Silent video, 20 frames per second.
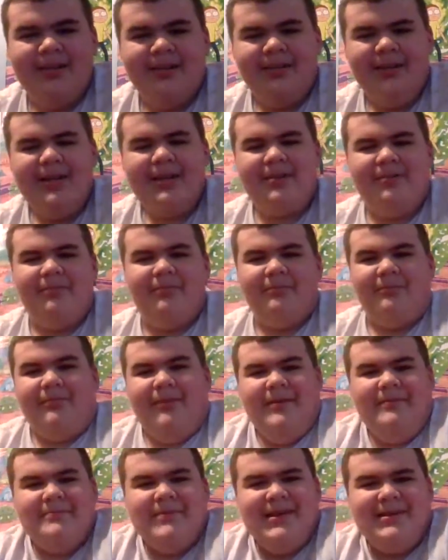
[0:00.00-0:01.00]
like,
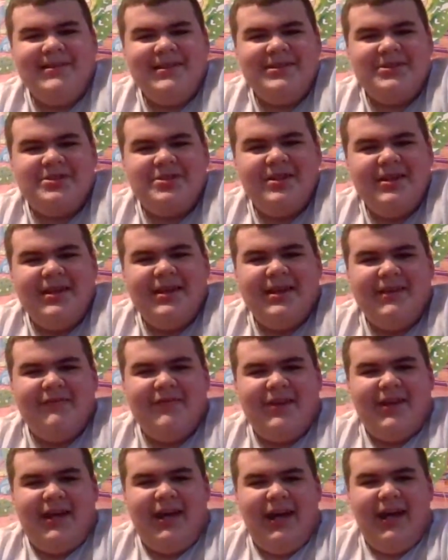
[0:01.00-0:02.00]
what message do they
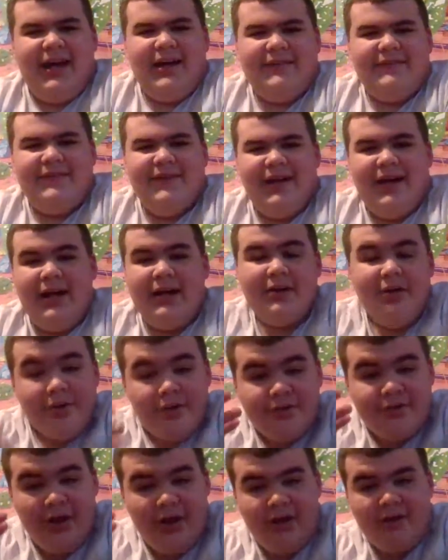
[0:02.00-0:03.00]
even have? I know
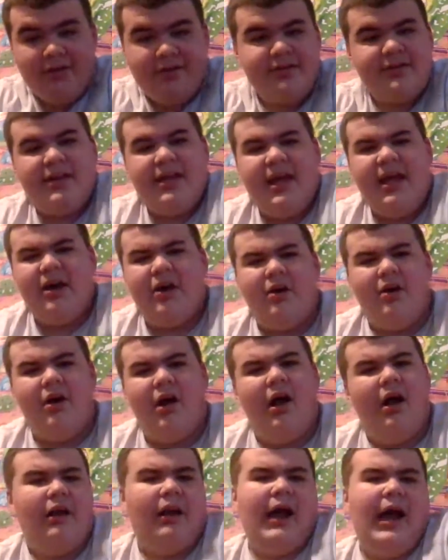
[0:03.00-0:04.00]
songs can't
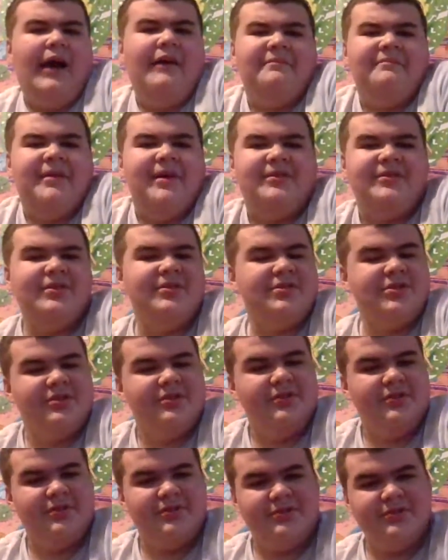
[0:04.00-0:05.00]
all have
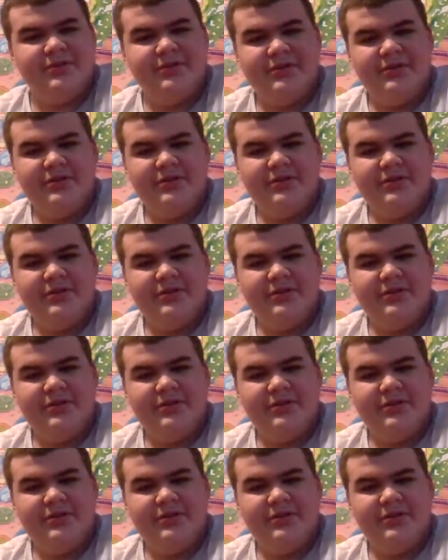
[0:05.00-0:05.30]
messages.